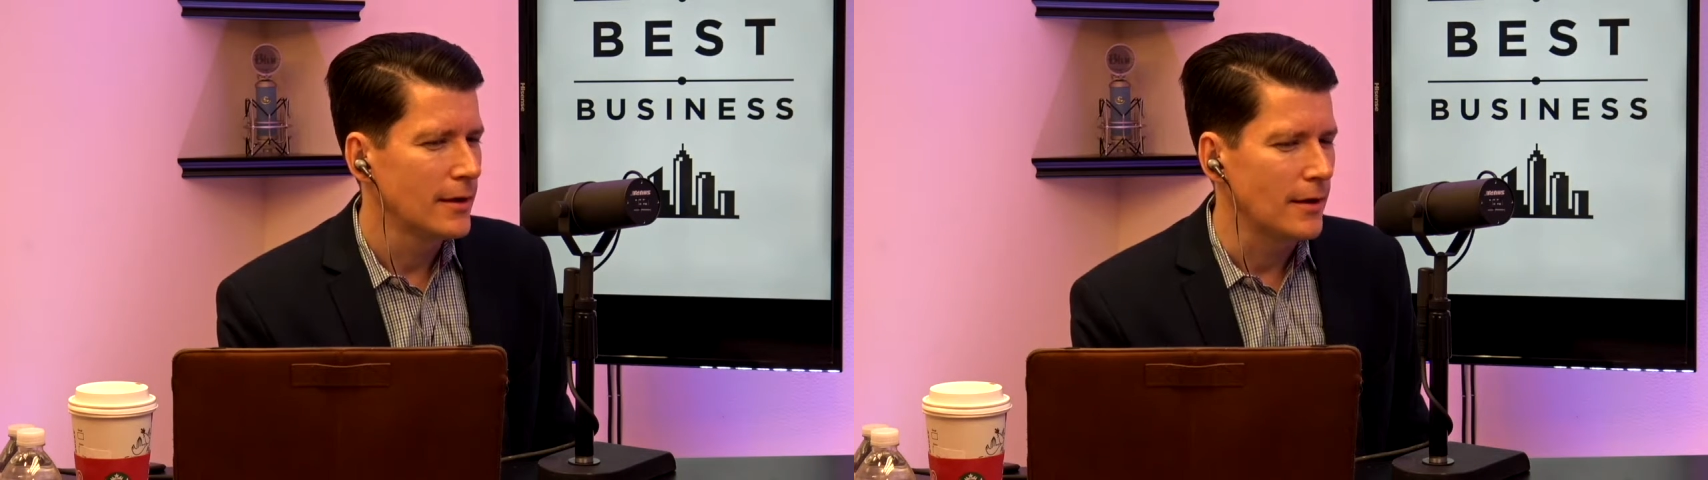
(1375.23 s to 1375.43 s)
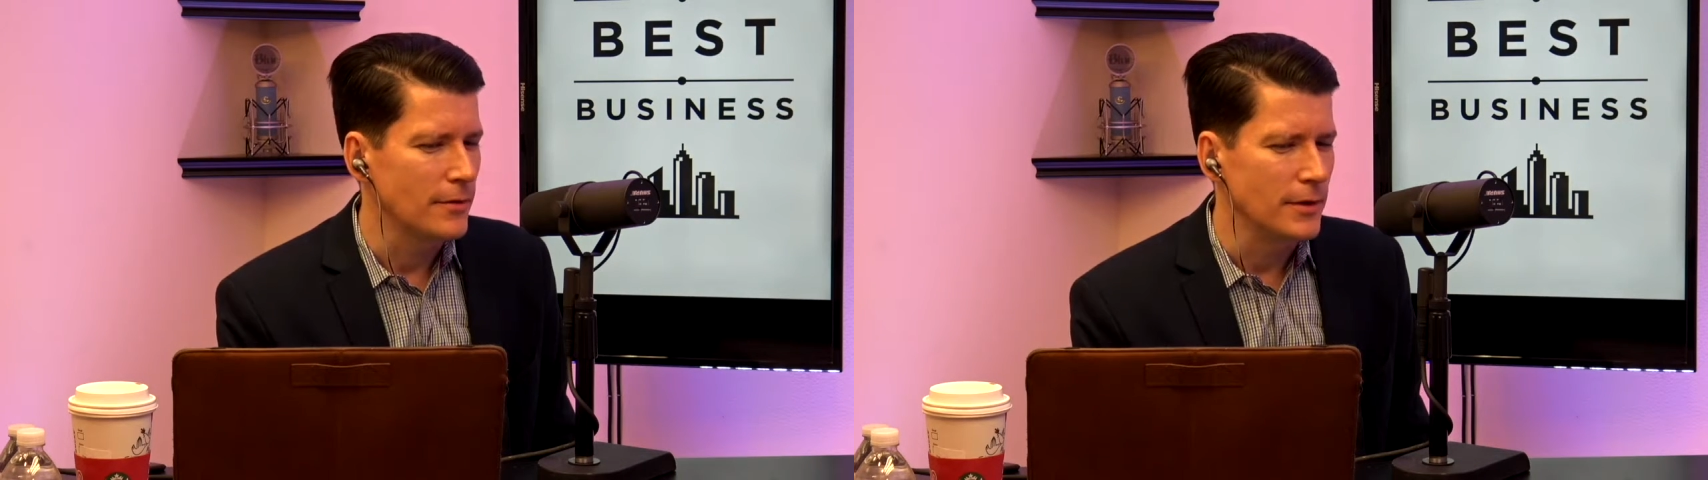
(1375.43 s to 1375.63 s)

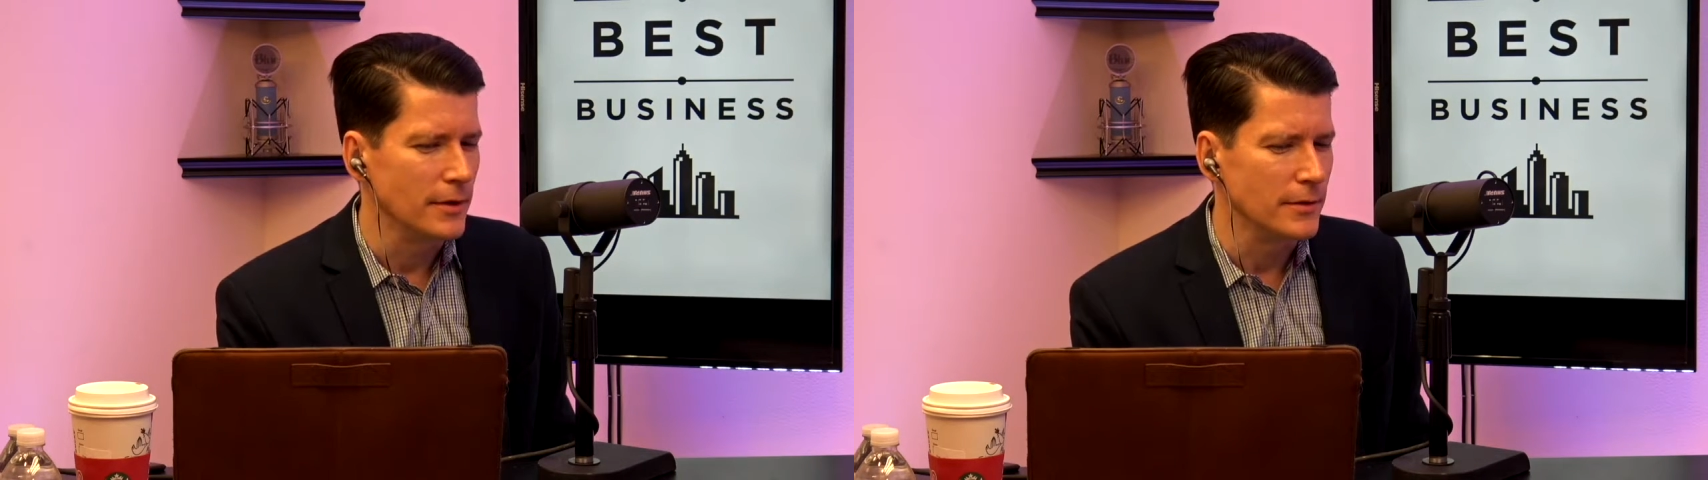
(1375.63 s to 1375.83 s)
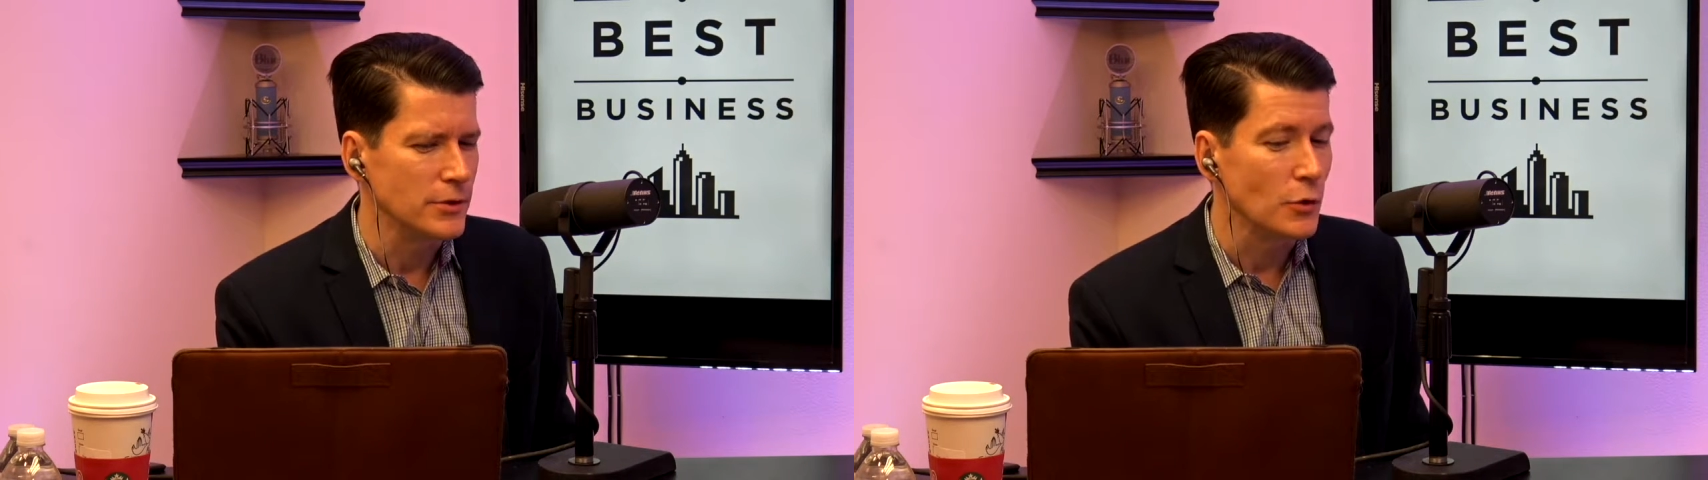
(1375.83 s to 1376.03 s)

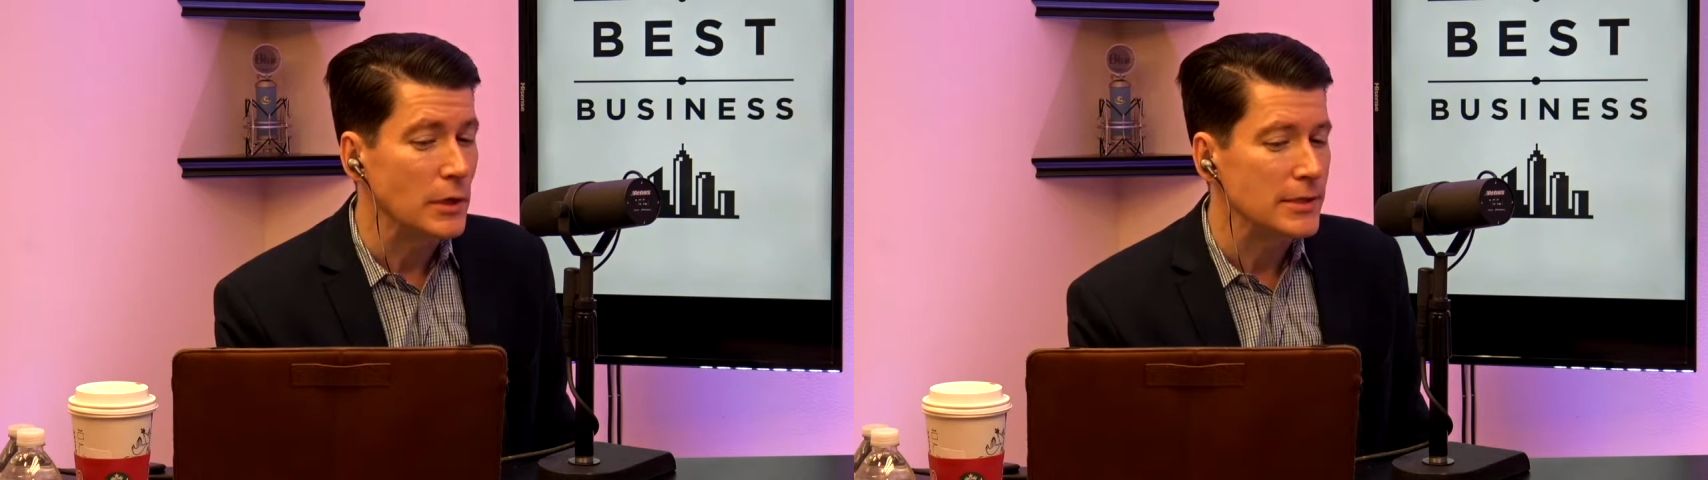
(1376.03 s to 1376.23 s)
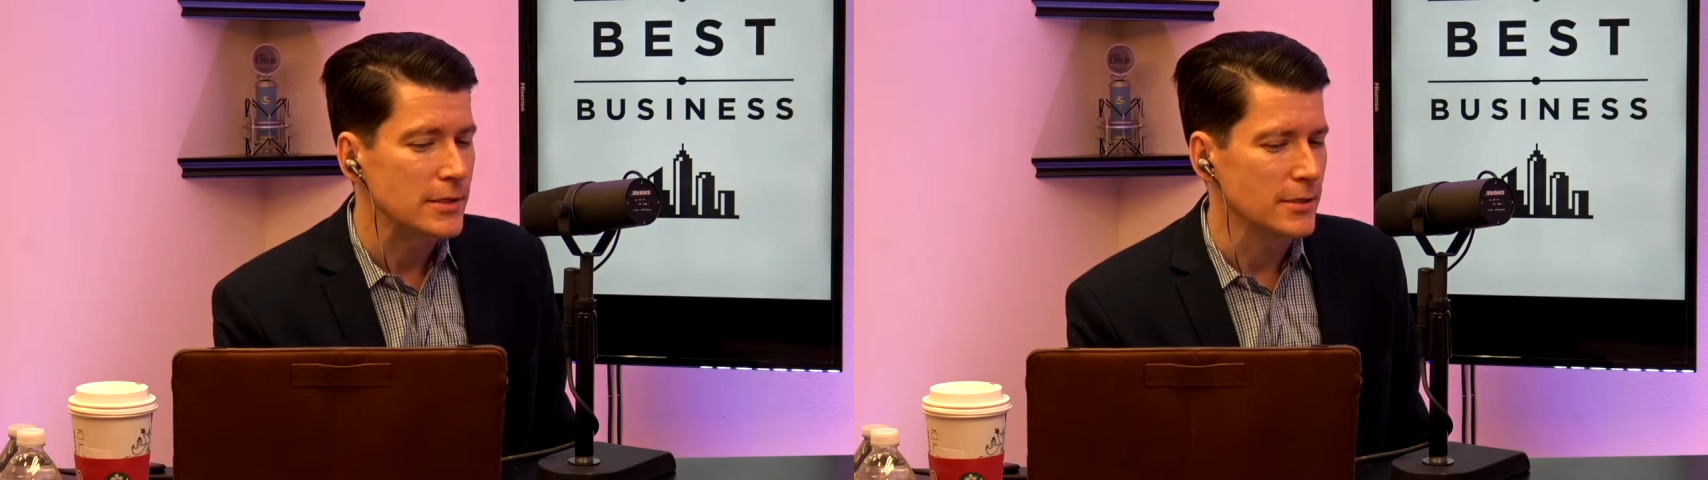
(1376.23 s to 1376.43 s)
the
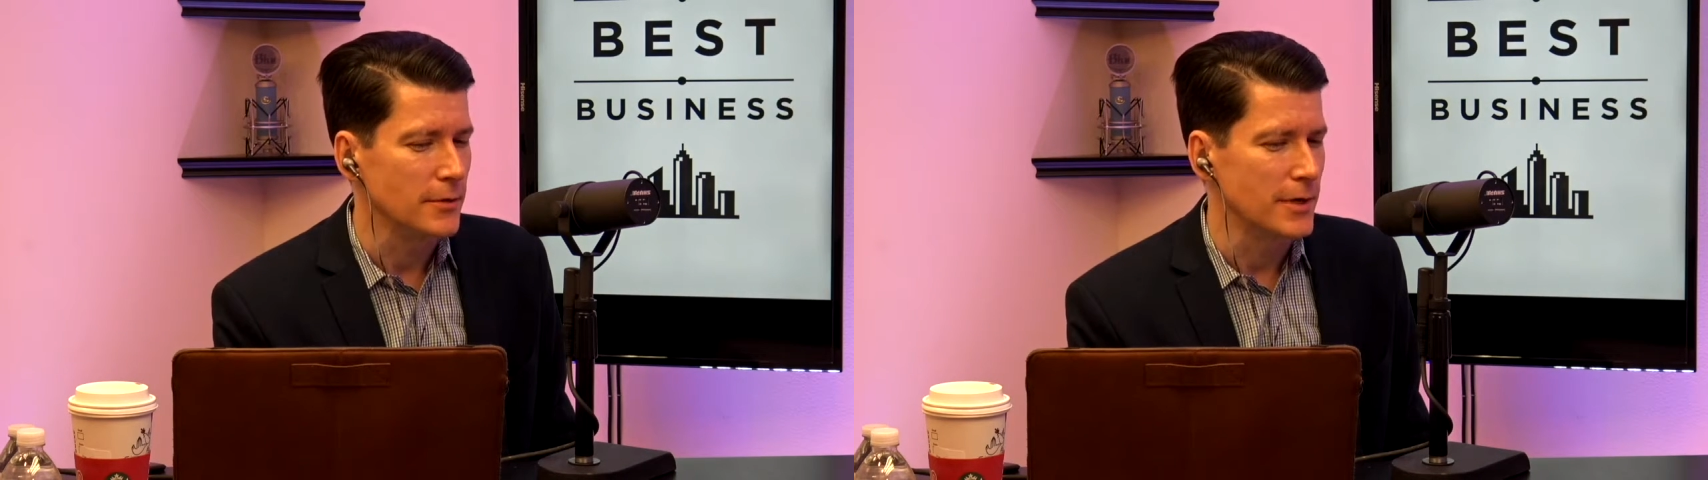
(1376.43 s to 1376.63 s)
choice to do